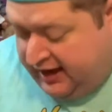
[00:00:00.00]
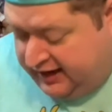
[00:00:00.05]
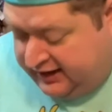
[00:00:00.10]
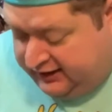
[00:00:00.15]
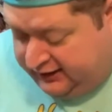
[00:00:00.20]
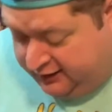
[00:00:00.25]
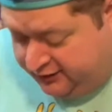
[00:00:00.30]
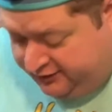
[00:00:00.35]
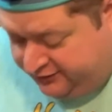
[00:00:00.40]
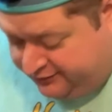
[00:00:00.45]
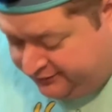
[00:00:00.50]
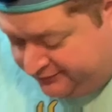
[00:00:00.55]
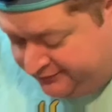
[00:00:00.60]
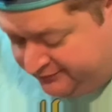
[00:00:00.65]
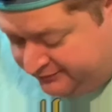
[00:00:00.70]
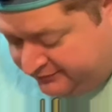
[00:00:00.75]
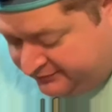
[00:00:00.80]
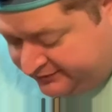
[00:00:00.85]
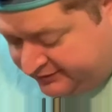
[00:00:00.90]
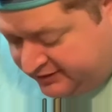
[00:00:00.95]

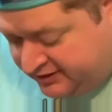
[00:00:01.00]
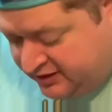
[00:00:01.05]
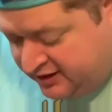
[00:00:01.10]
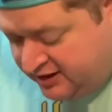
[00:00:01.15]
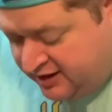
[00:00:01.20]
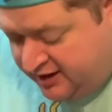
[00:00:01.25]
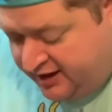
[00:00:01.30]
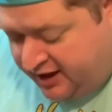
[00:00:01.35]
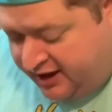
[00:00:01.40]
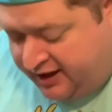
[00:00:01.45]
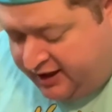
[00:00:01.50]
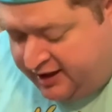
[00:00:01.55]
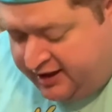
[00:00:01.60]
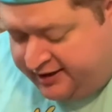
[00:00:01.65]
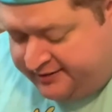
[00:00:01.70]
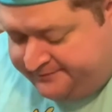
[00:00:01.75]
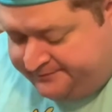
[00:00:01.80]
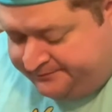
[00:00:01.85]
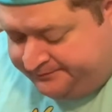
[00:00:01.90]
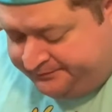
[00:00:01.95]
Anywho,
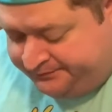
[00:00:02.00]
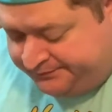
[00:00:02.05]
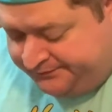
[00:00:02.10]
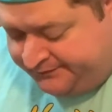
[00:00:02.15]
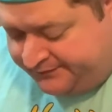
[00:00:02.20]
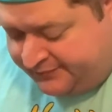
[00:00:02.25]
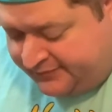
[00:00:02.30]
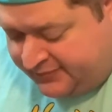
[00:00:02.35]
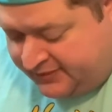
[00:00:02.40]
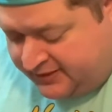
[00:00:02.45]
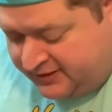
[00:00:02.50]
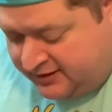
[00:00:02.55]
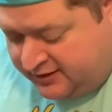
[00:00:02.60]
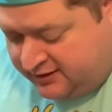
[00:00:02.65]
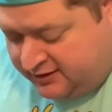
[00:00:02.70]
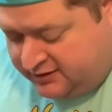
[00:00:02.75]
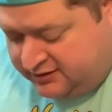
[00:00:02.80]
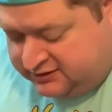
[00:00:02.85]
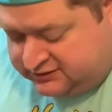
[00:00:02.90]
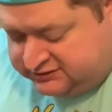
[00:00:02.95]
um,
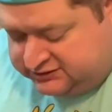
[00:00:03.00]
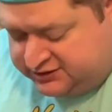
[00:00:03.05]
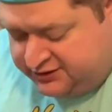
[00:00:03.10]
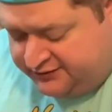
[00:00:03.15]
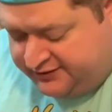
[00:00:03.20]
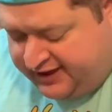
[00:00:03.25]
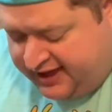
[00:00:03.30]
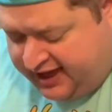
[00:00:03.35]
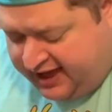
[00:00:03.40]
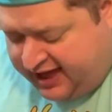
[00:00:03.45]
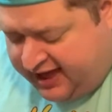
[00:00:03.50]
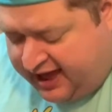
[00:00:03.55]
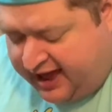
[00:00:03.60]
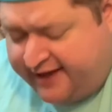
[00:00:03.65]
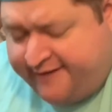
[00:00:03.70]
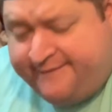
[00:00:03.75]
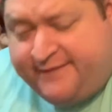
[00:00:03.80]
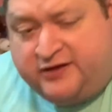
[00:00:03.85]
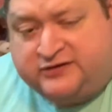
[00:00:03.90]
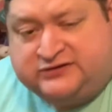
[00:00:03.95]
so yeah,
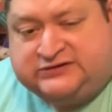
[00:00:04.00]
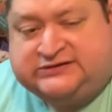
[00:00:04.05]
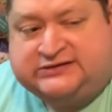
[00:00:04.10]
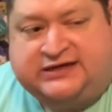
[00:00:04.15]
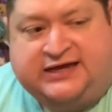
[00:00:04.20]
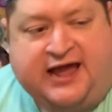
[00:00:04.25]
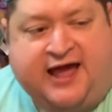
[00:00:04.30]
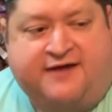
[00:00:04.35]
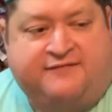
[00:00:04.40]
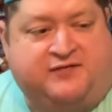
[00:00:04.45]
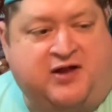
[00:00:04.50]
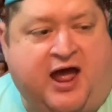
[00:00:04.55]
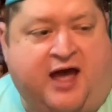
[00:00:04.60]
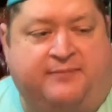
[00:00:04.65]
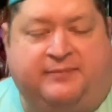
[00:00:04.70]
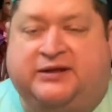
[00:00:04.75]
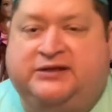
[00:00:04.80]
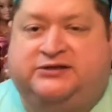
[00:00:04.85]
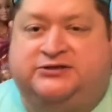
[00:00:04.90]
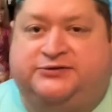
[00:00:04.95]
I mostly have not
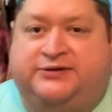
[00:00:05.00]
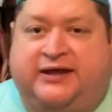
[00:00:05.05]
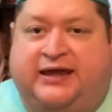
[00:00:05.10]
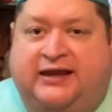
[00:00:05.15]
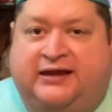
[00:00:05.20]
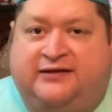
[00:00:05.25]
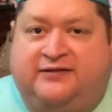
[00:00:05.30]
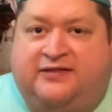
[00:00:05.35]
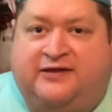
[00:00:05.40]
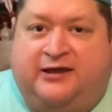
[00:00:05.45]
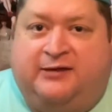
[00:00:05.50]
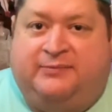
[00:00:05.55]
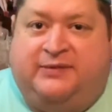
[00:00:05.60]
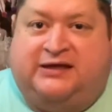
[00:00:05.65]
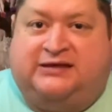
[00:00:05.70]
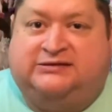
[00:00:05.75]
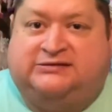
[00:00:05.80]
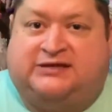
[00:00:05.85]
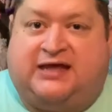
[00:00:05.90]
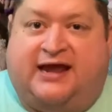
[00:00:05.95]
been doing anything
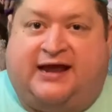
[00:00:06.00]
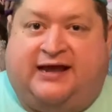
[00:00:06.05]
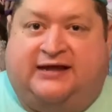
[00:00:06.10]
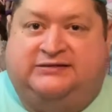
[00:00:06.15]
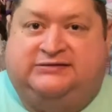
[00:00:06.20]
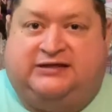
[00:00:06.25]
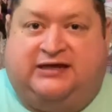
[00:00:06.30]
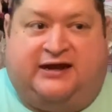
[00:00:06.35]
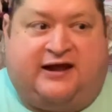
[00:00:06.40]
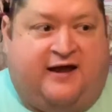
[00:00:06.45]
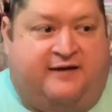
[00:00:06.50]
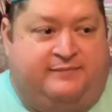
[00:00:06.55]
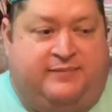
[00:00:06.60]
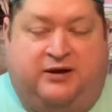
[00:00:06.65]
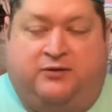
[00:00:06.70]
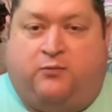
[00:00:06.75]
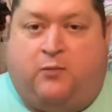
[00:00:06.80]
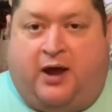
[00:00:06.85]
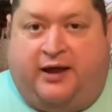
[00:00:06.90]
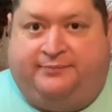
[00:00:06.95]
because like I said, I've
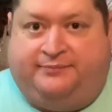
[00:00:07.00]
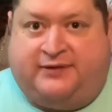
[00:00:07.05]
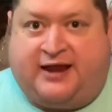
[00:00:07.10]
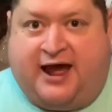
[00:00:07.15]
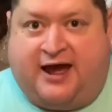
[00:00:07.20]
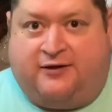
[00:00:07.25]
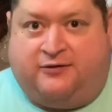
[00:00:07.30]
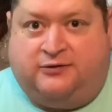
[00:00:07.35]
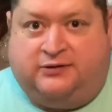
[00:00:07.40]
been wiped out.